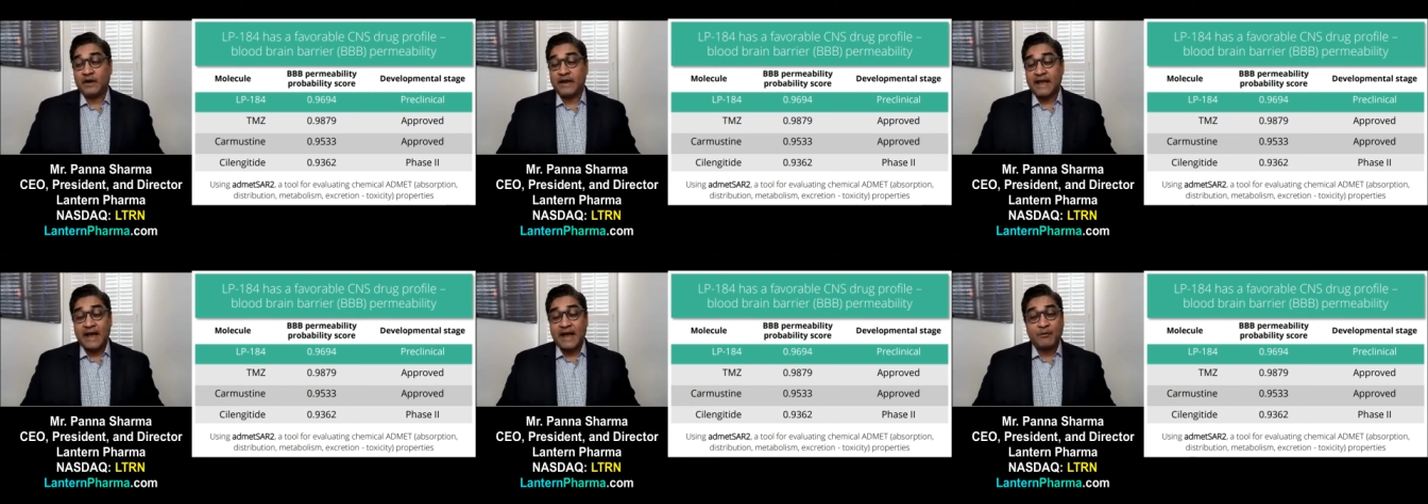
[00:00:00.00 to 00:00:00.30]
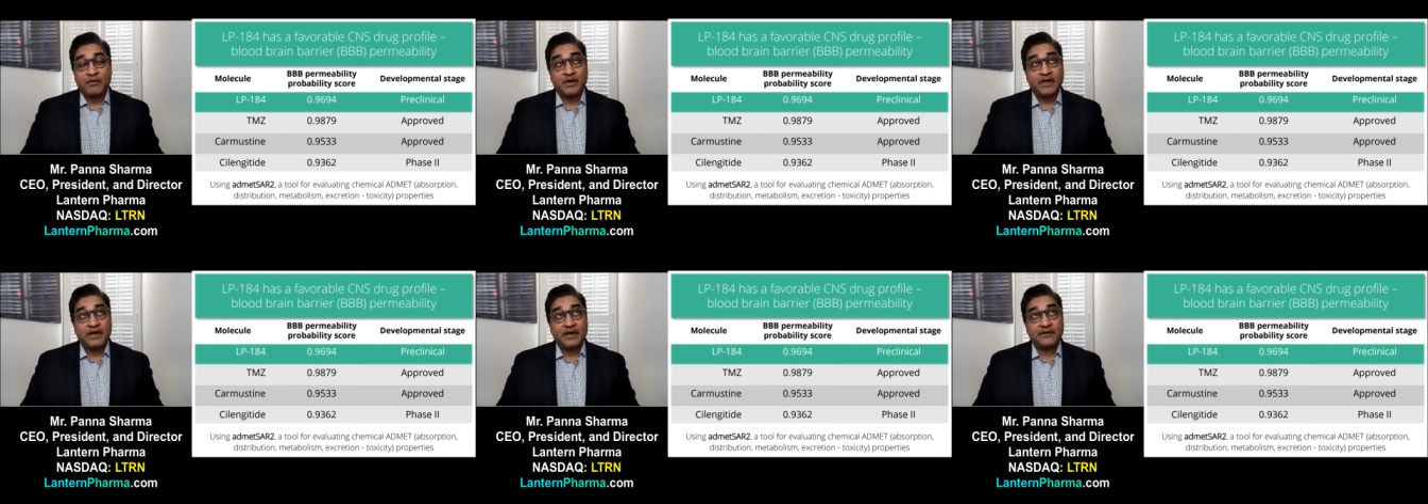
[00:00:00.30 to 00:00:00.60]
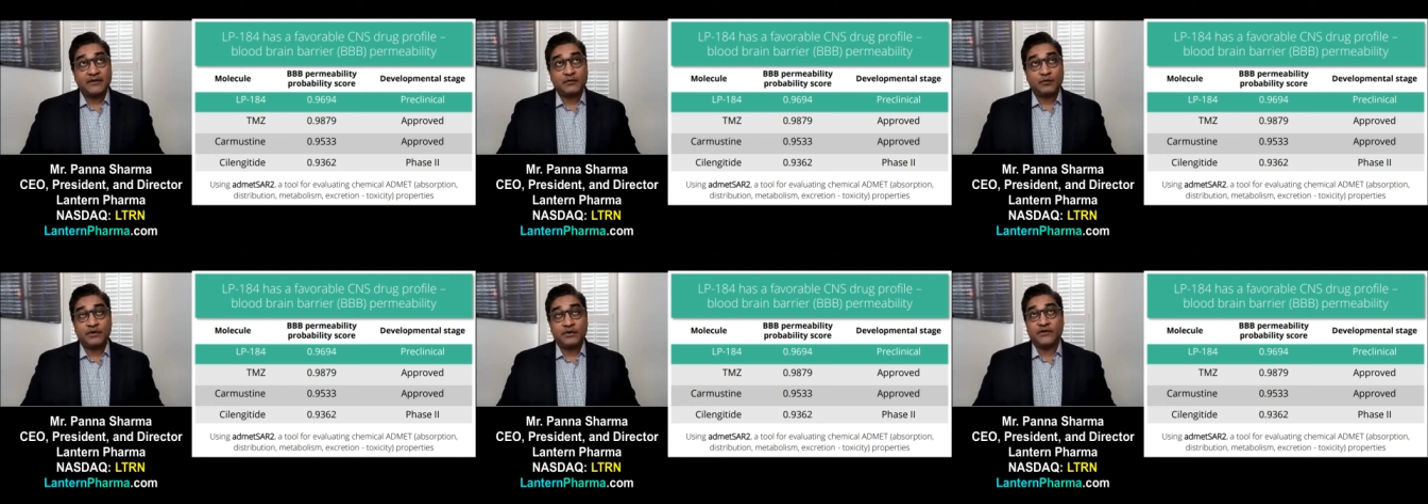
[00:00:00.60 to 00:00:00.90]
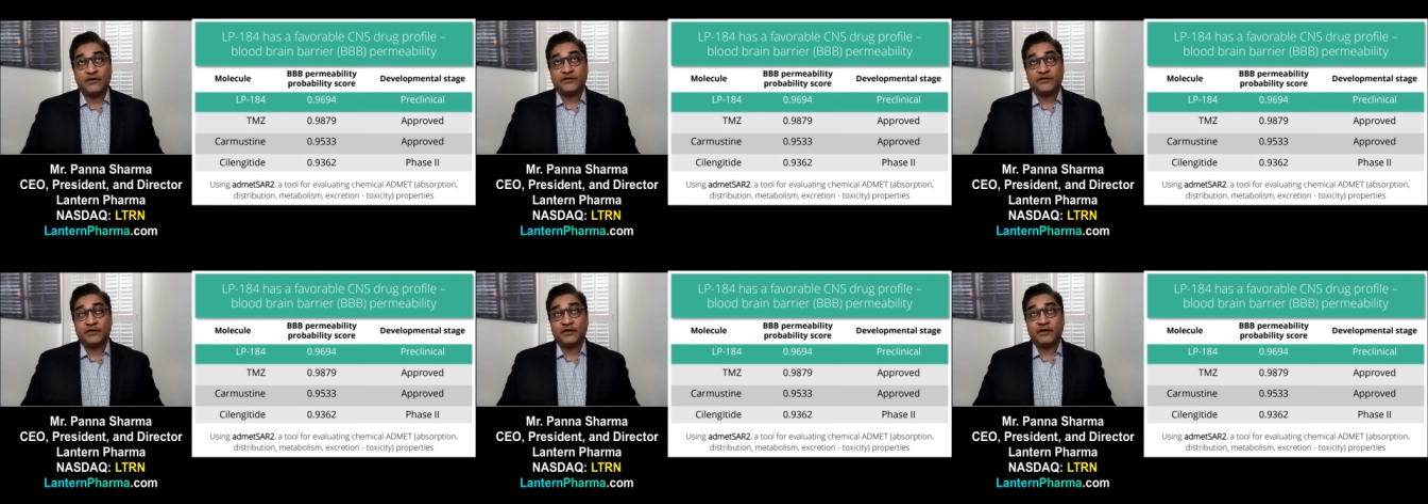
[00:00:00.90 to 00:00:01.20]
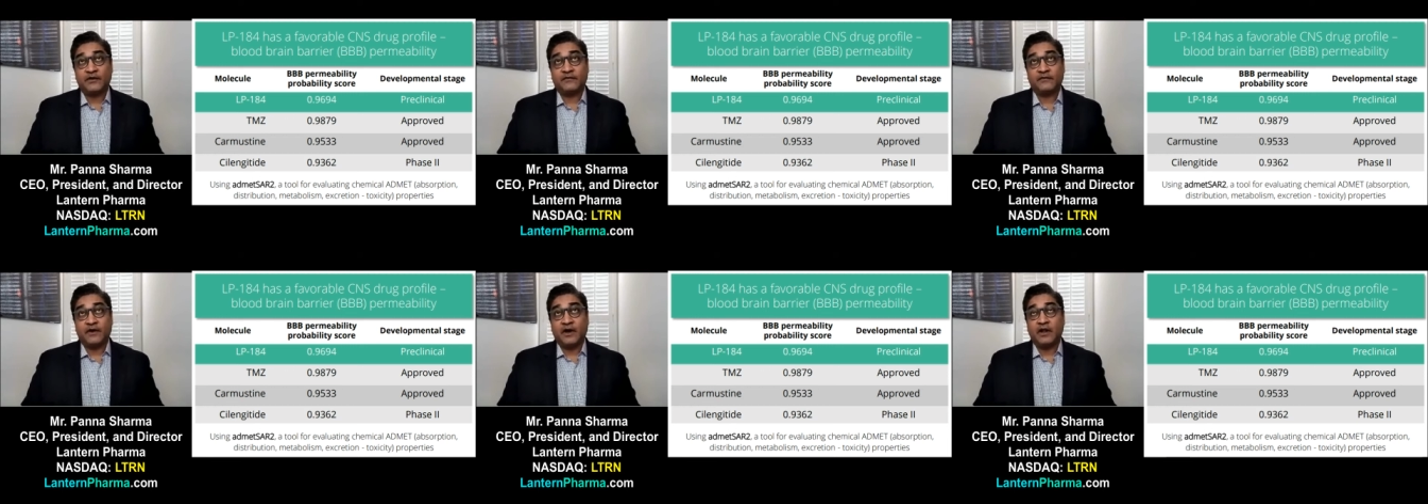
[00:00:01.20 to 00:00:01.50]
capitalized. We just
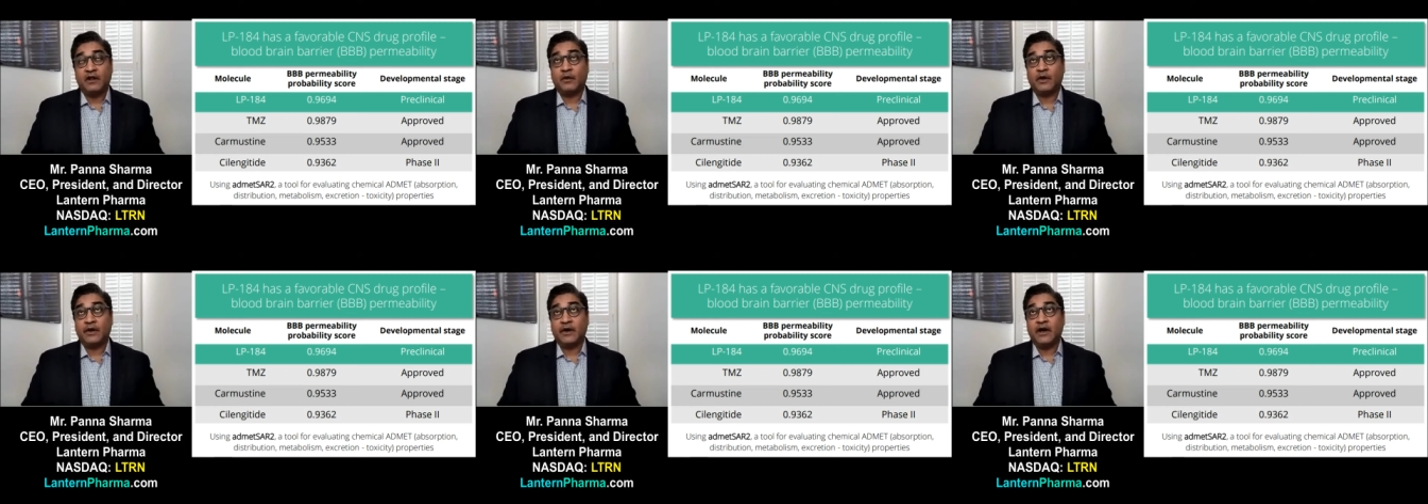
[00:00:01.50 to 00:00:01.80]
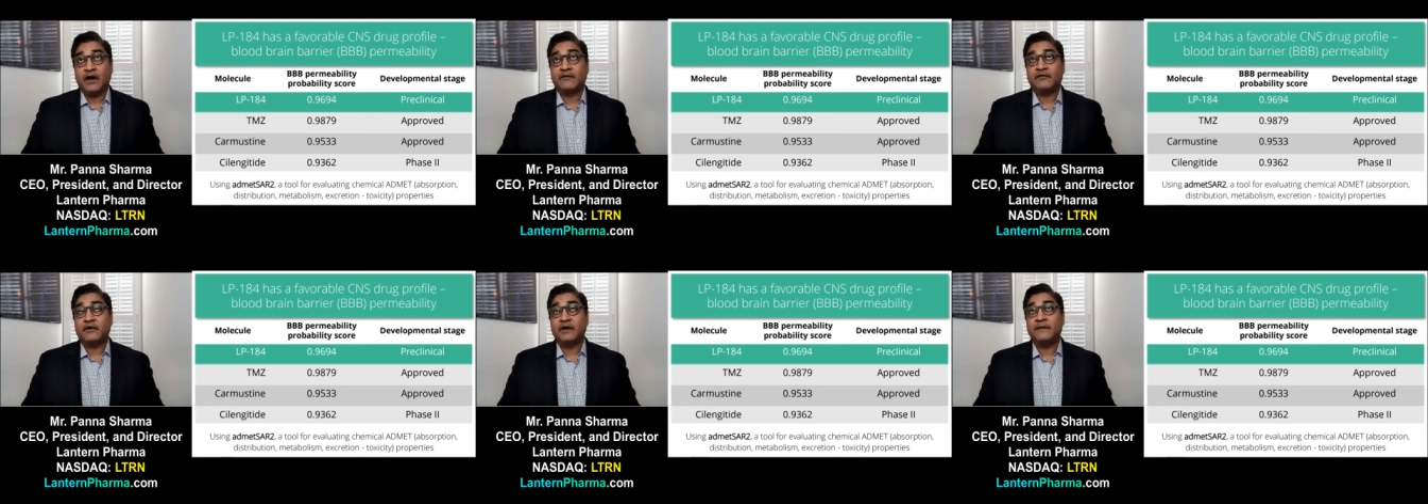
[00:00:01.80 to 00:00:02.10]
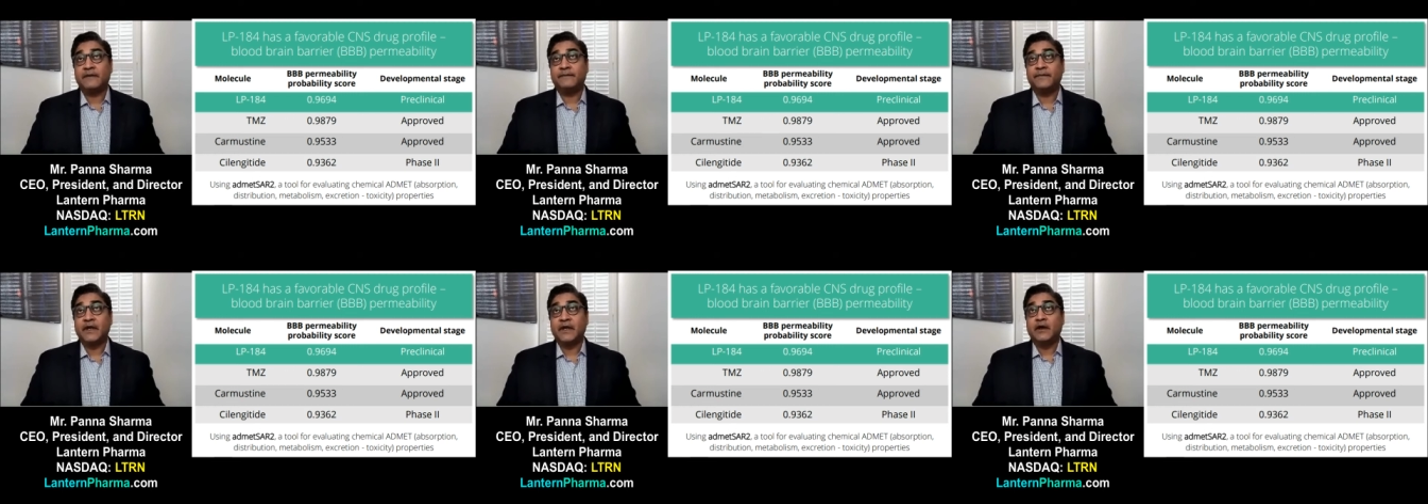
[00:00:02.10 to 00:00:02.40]
did a follow-on offering,